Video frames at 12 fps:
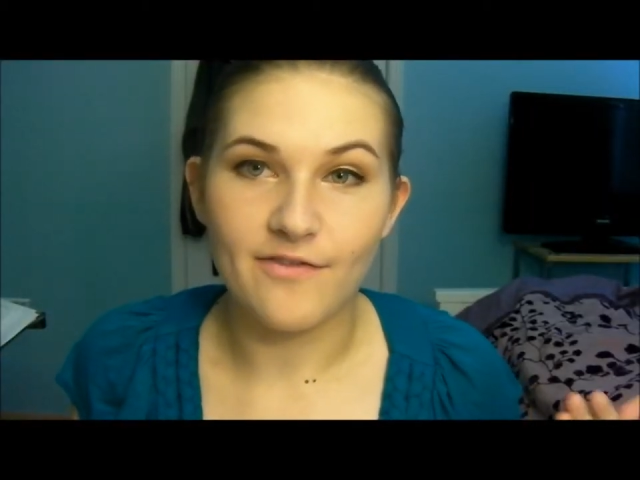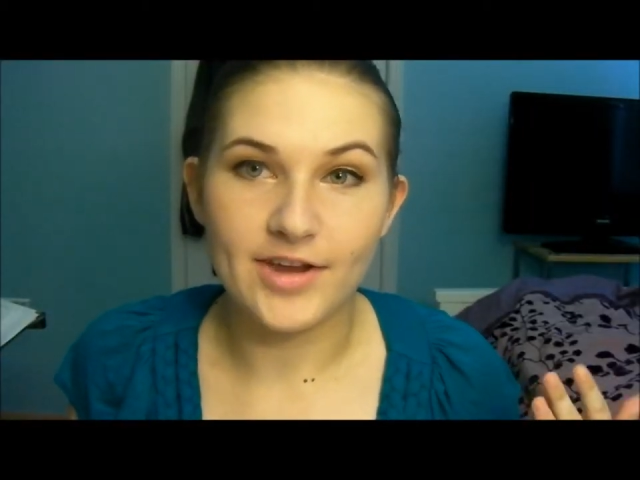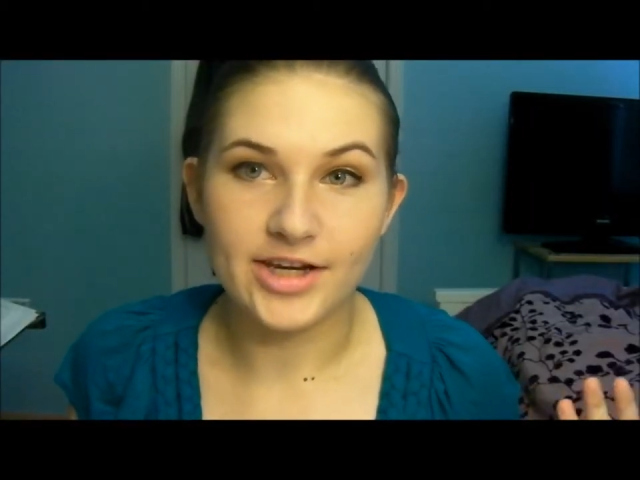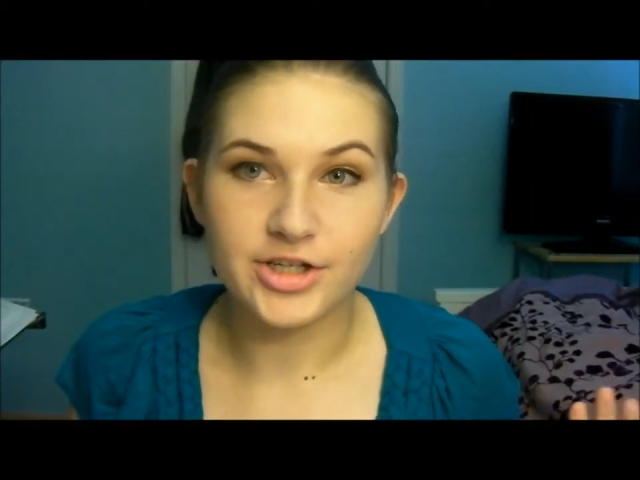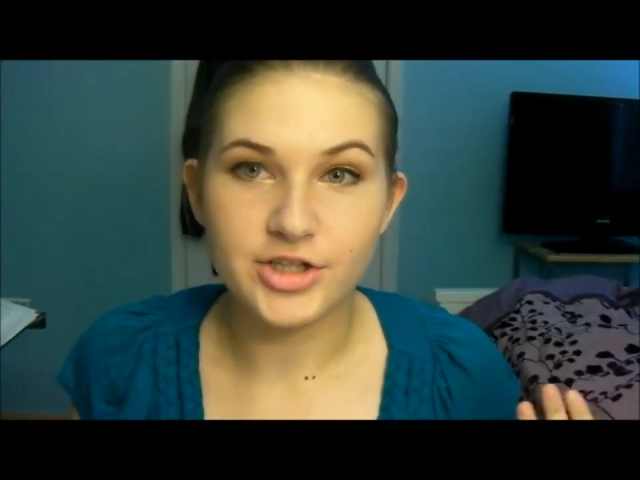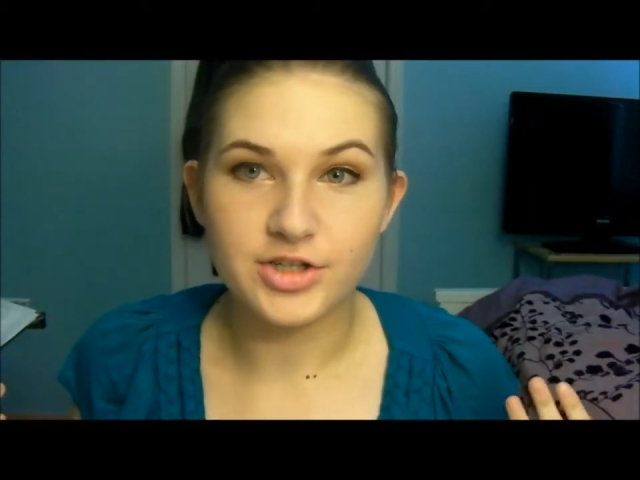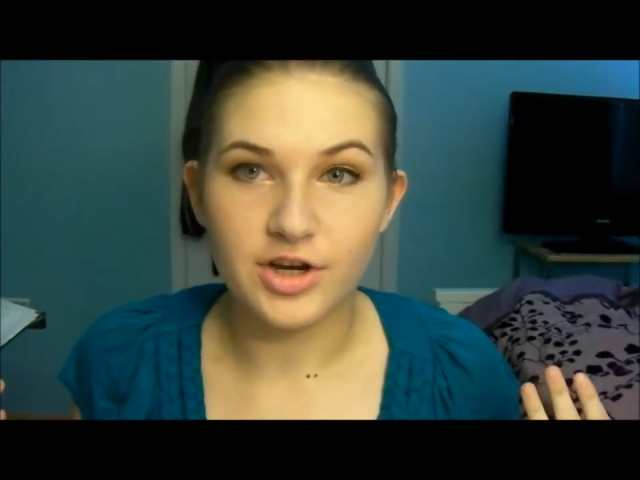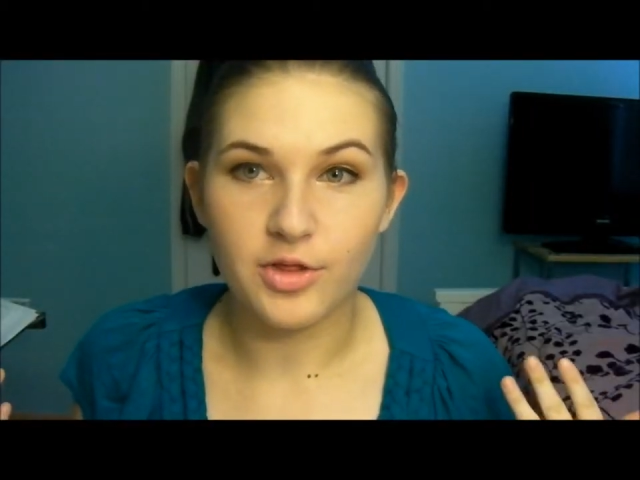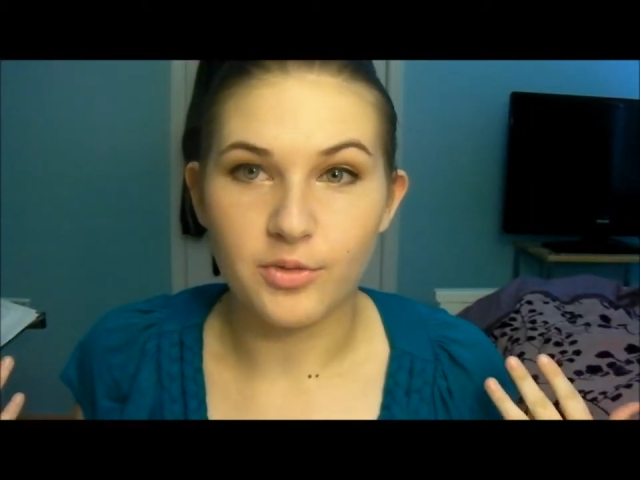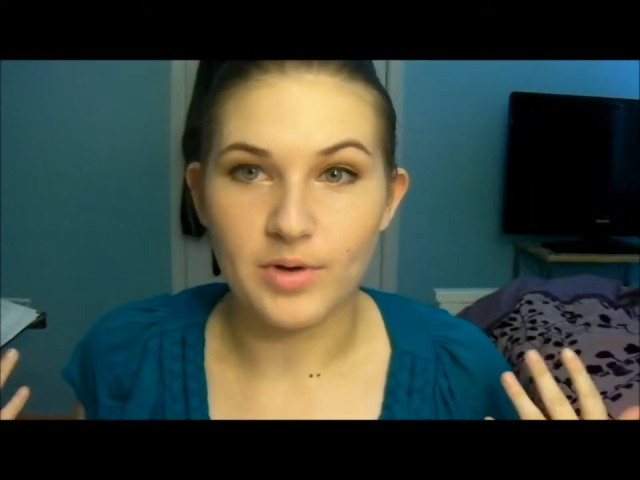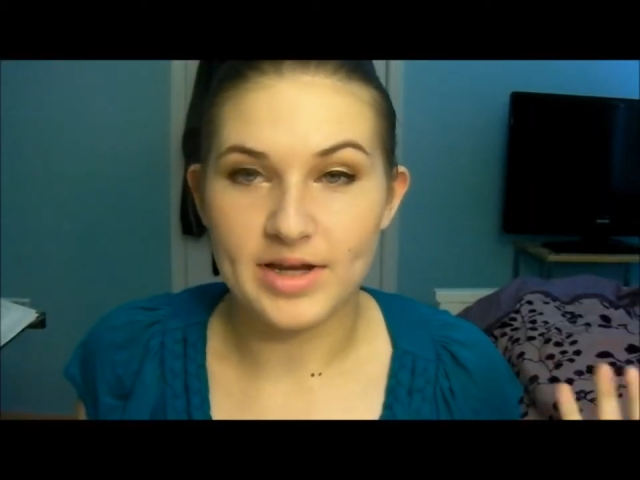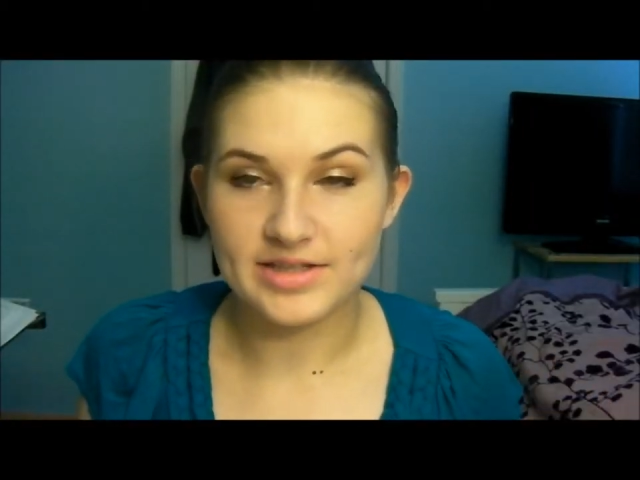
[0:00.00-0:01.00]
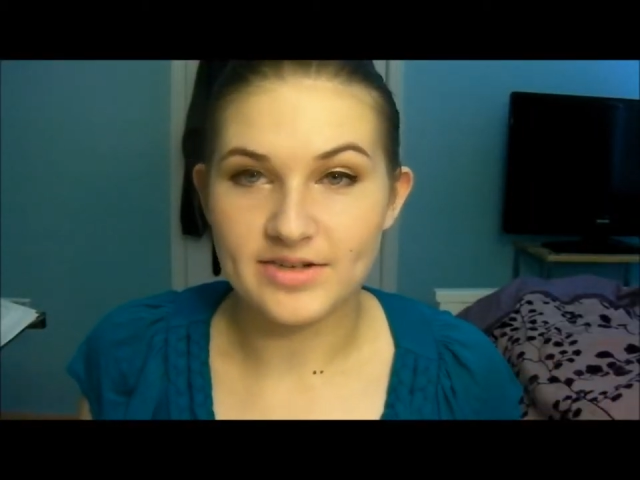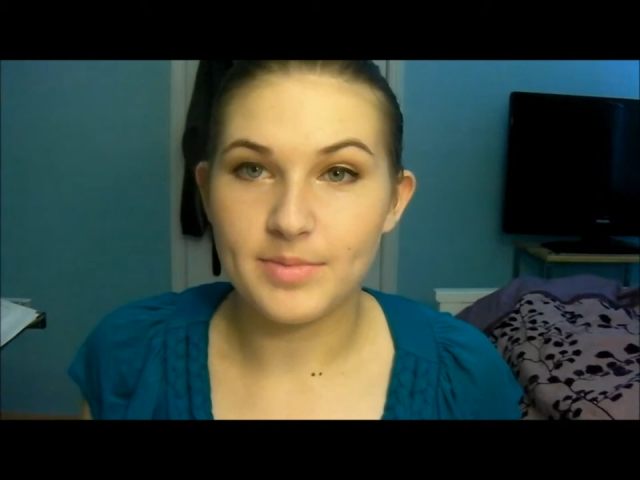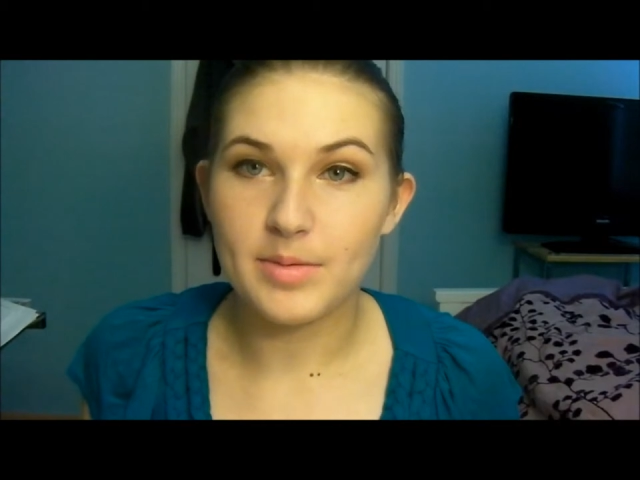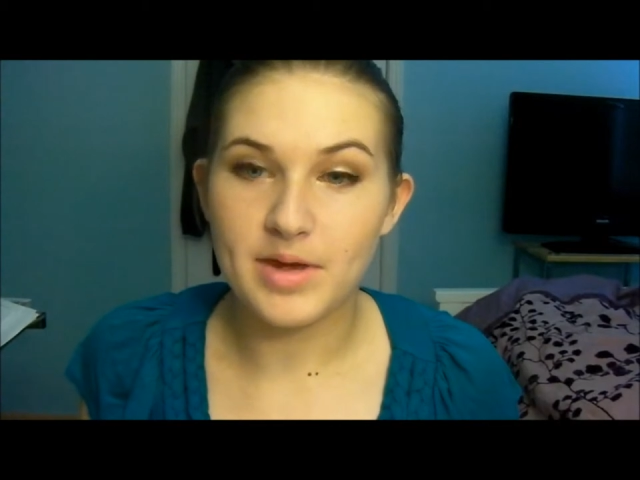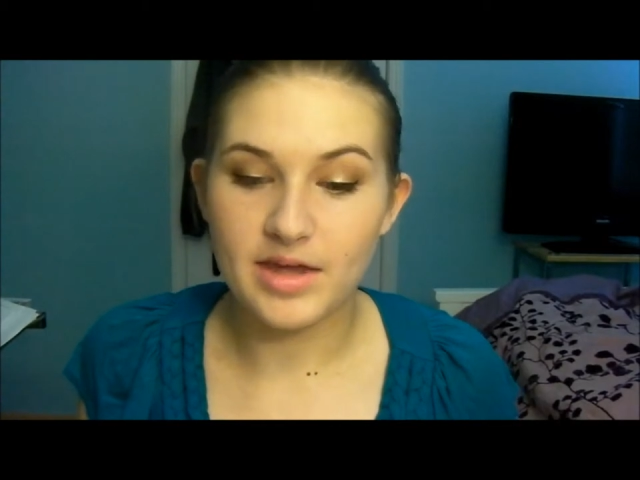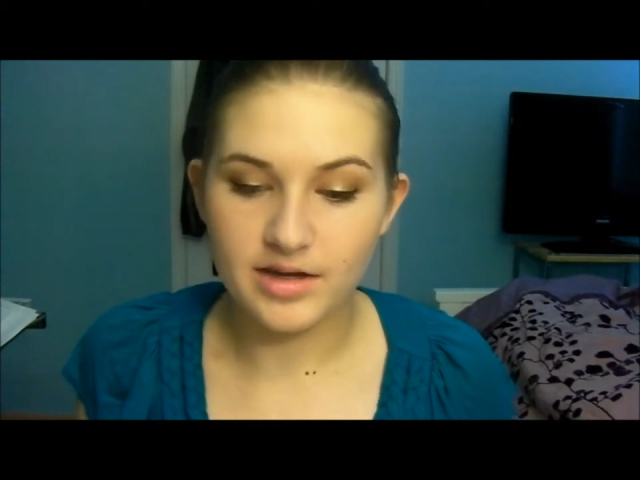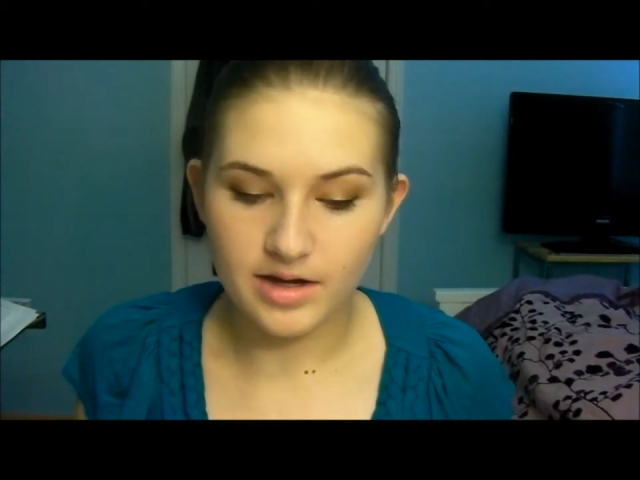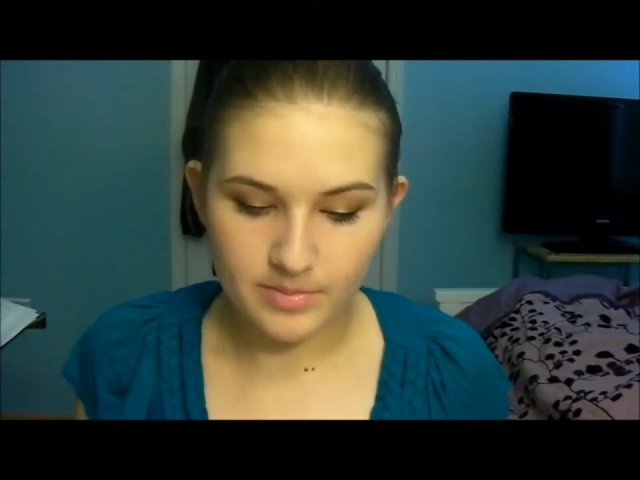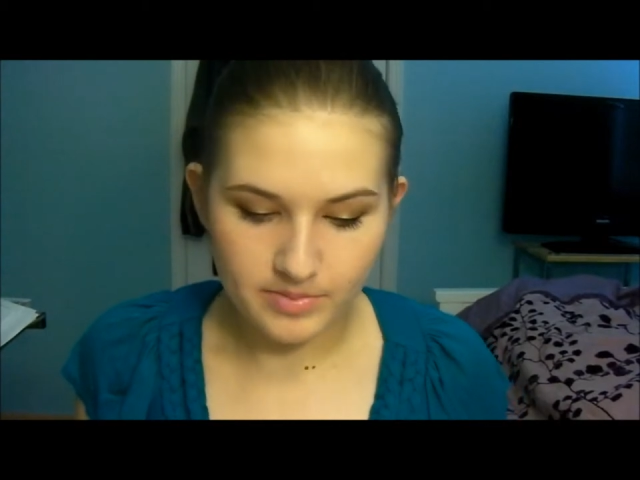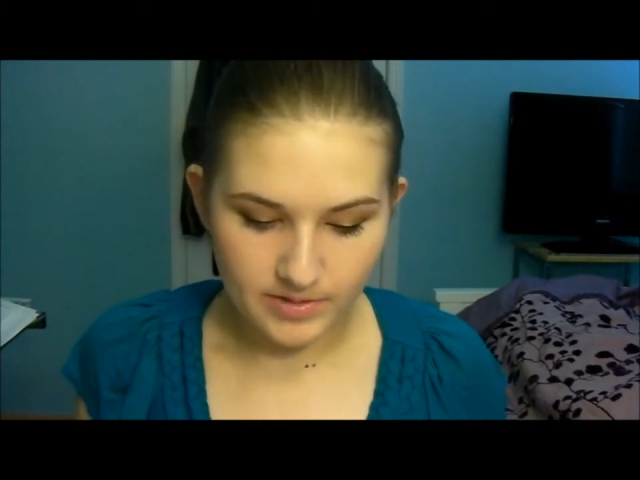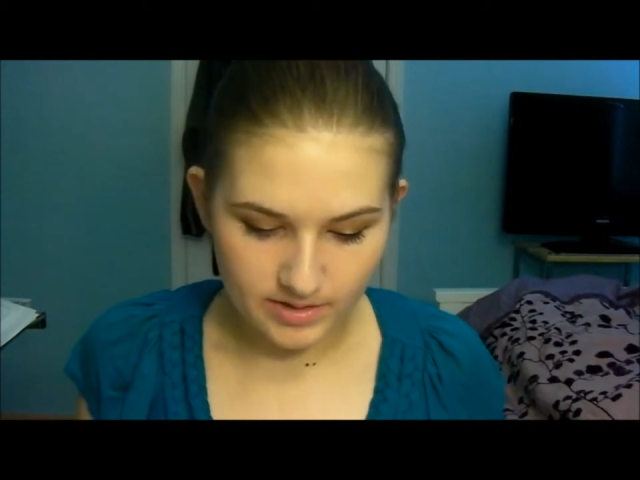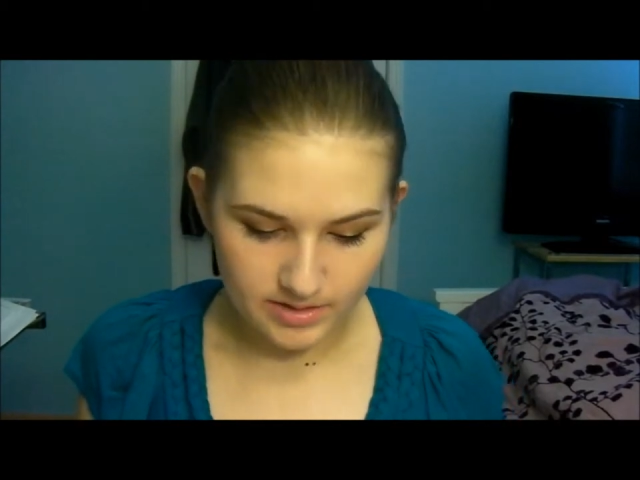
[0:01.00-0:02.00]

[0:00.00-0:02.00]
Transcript: finished the rest of my makeup.